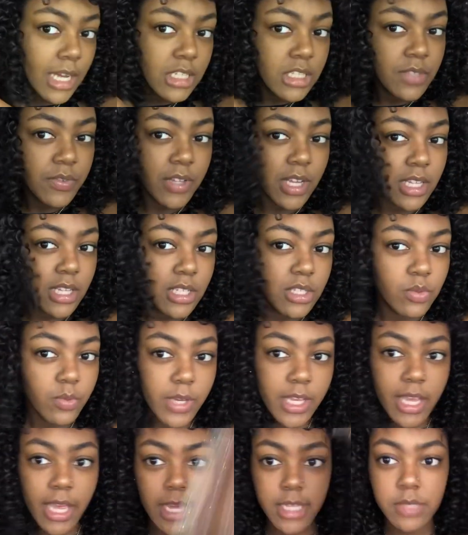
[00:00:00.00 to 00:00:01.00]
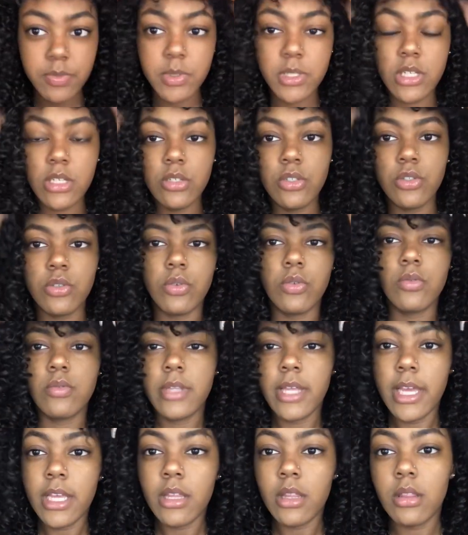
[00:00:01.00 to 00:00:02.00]
I just feel like this wig has potential.
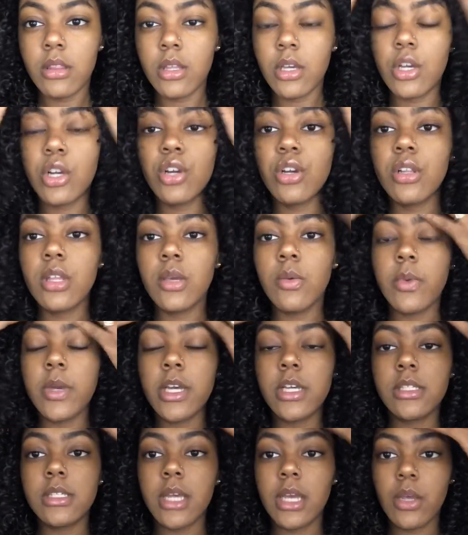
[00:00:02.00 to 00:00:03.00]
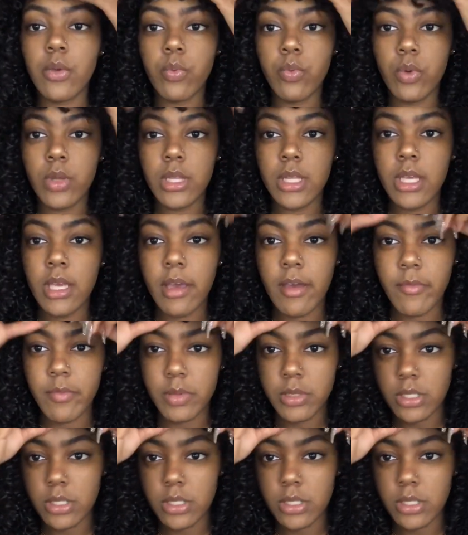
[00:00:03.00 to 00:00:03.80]
Like, the curly wigs, like, really have